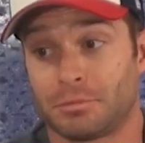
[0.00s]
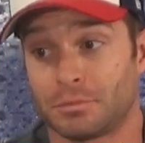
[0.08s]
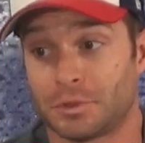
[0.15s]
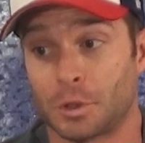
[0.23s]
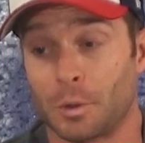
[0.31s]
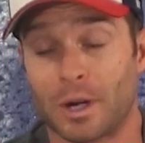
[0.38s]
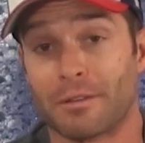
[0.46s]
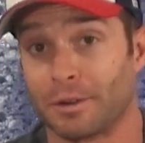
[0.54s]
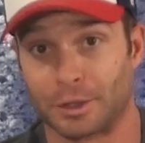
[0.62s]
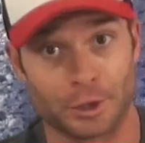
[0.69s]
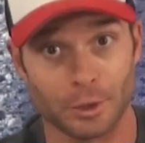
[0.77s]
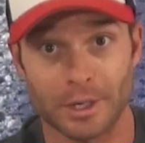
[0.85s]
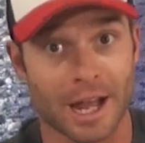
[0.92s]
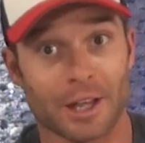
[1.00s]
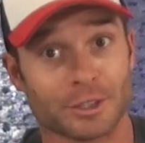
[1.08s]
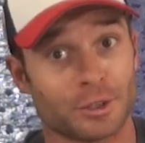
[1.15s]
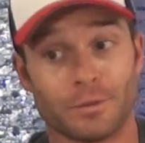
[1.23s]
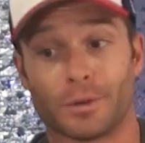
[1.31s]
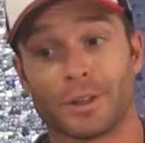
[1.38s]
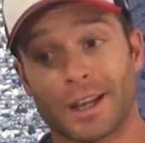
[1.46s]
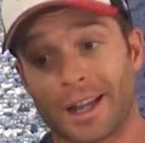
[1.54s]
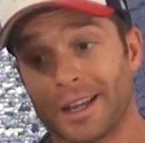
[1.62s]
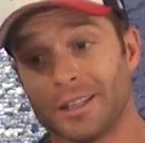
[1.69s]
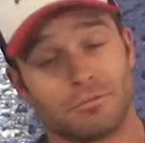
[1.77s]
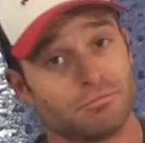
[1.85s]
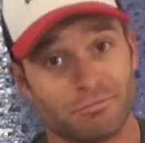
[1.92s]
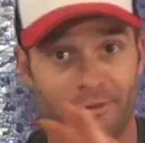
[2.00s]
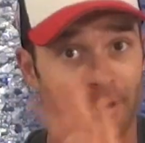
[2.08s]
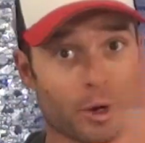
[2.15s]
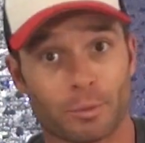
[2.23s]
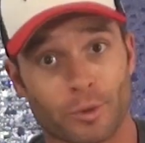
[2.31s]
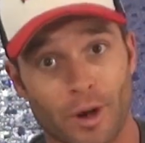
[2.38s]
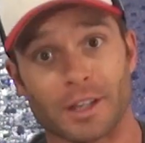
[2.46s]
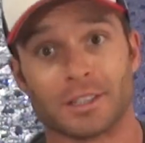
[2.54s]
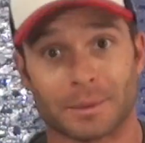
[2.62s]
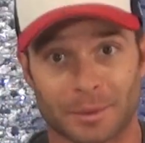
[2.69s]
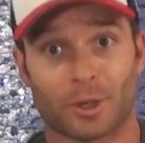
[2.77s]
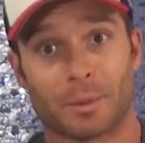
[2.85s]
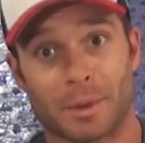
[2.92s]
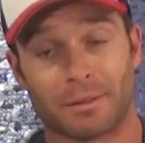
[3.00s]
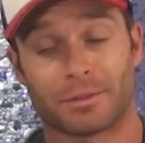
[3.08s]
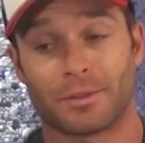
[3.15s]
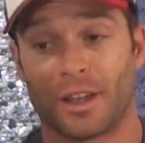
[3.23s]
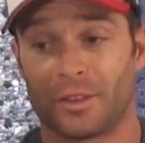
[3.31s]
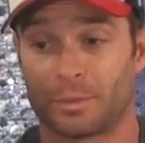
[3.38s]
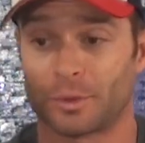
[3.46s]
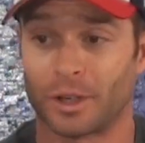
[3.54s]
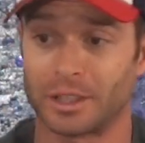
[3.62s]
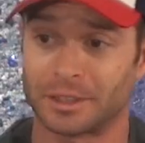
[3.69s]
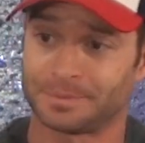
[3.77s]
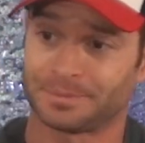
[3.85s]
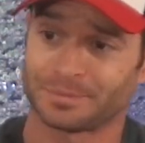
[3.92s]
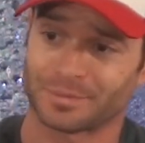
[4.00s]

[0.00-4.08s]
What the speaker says: So whatever, $2, $2.49, fair price. I'm gonna recommend it for value price.